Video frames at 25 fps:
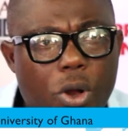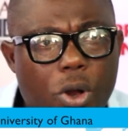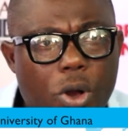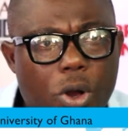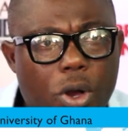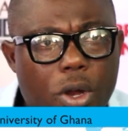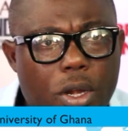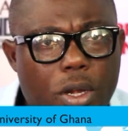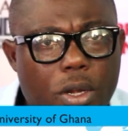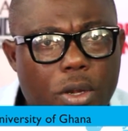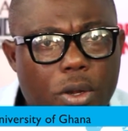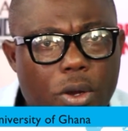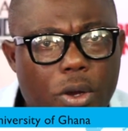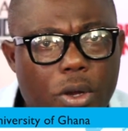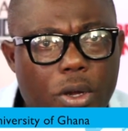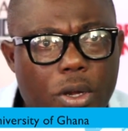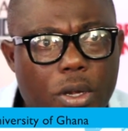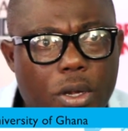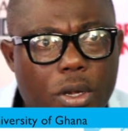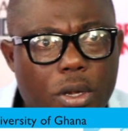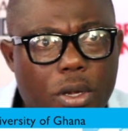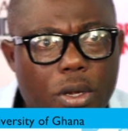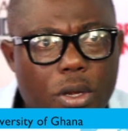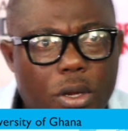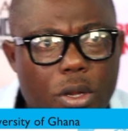on,
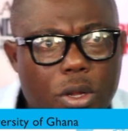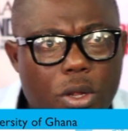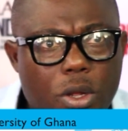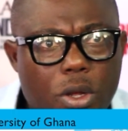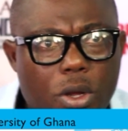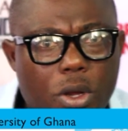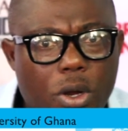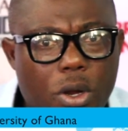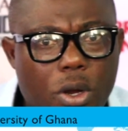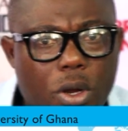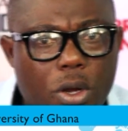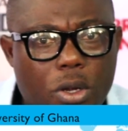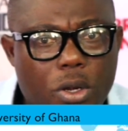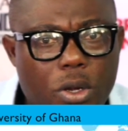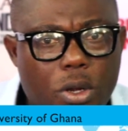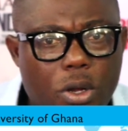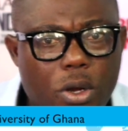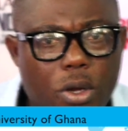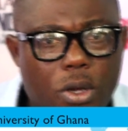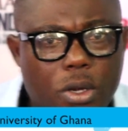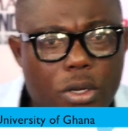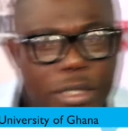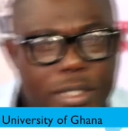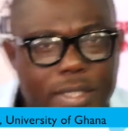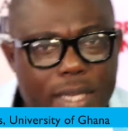on, on,
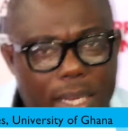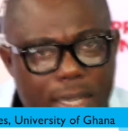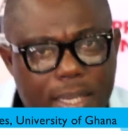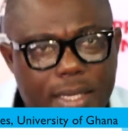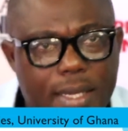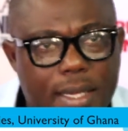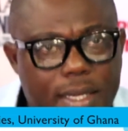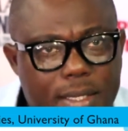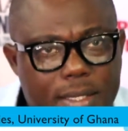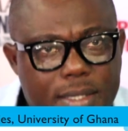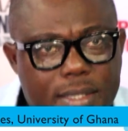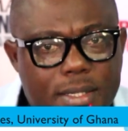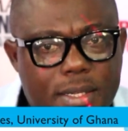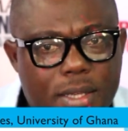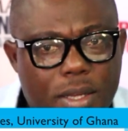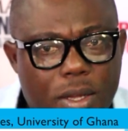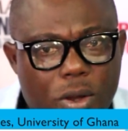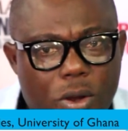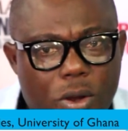on delegates